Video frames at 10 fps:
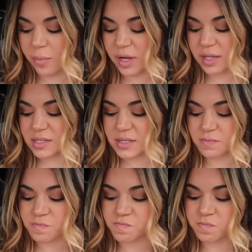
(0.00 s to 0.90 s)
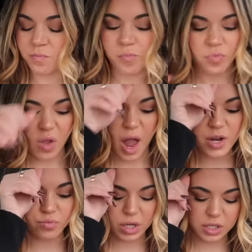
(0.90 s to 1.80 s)
because
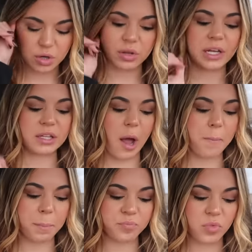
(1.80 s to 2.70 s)
I really don't like that.